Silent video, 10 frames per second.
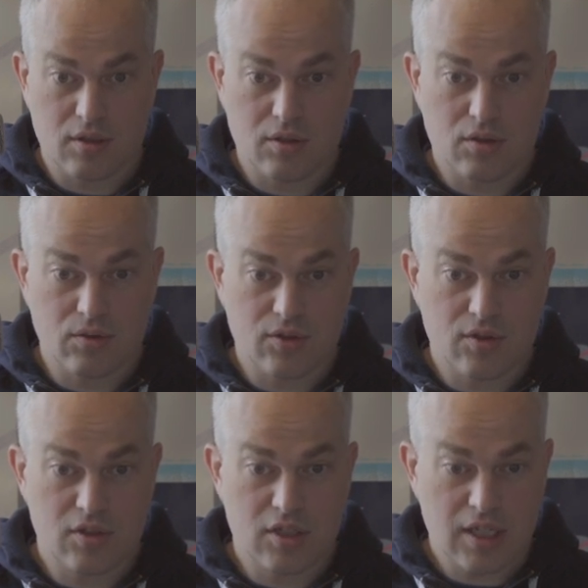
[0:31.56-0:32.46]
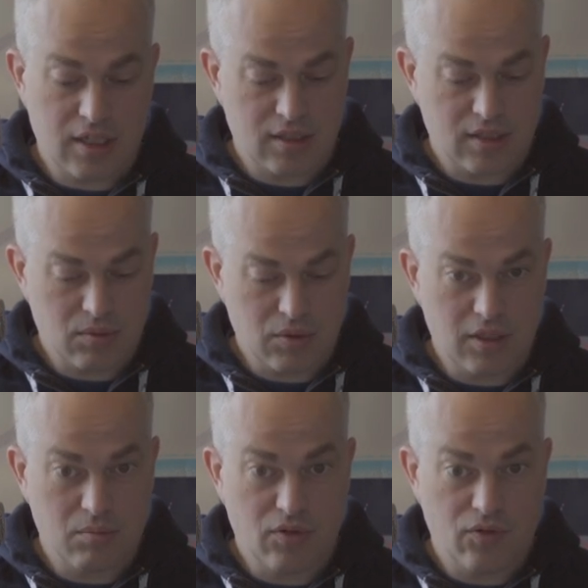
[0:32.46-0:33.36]
those checks that we
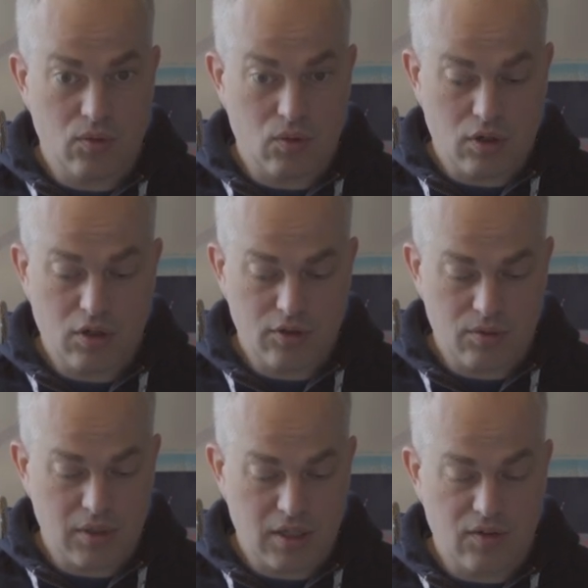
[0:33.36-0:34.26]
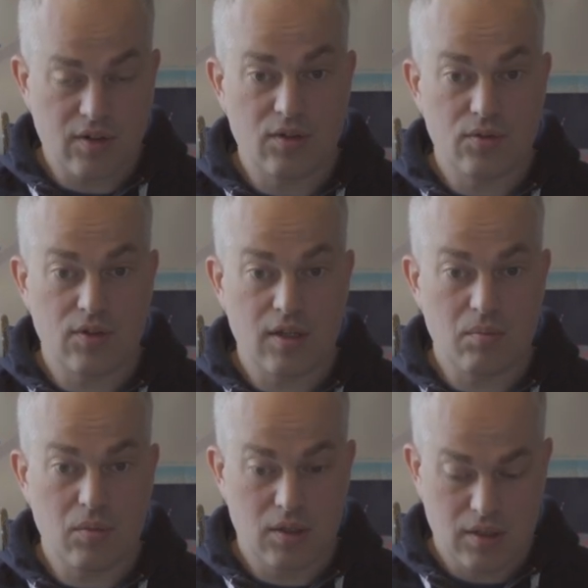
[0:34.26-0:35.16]
did before, so we can reuse
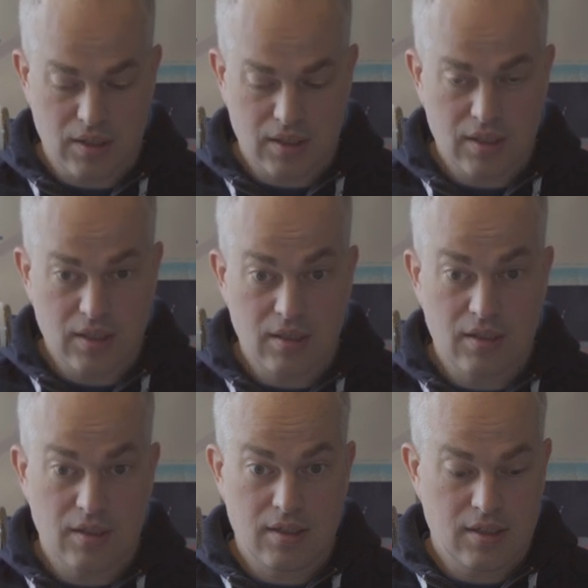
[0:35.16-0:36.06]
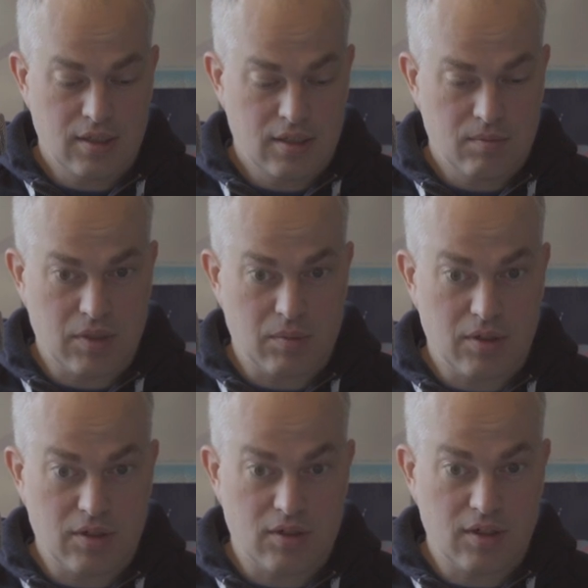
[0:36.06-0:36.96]
them. Maybe
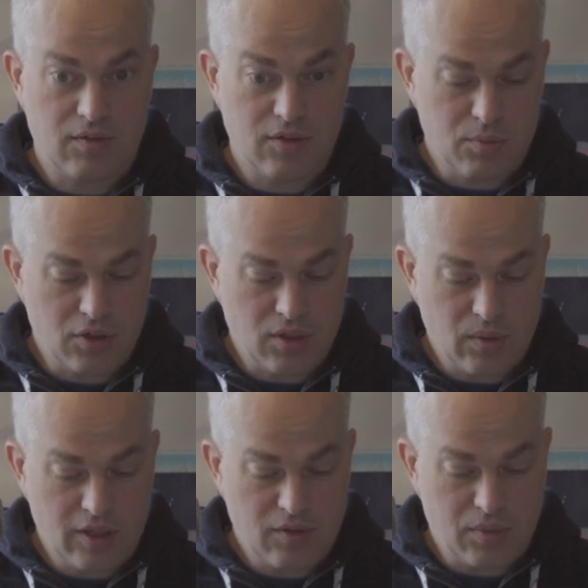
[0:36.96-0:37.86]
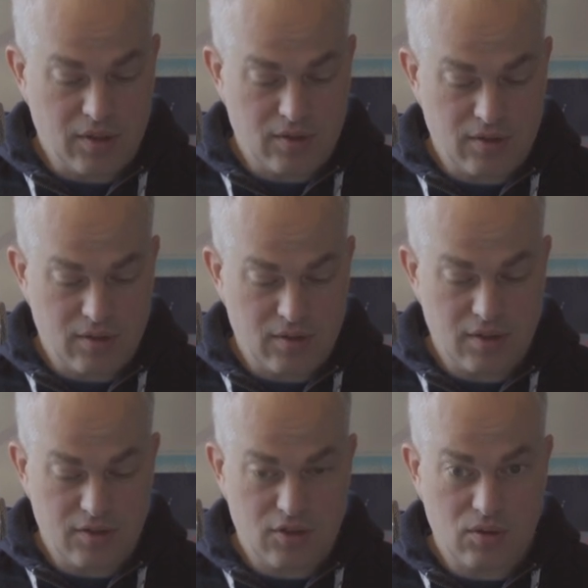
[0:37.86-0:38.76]
there are even smarter ways, but
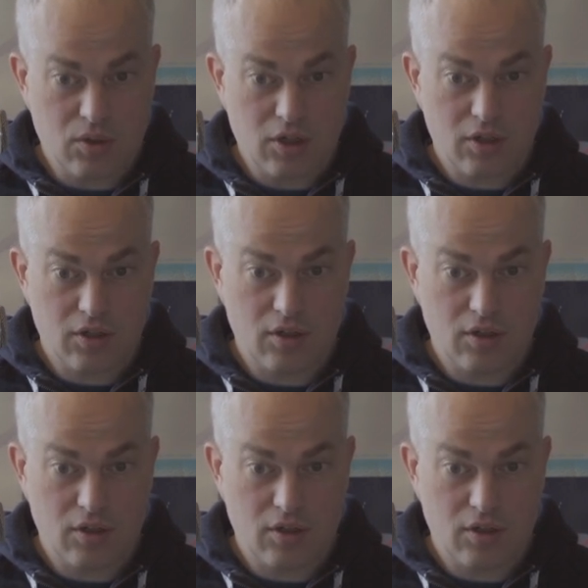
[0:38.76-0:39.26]
this should work.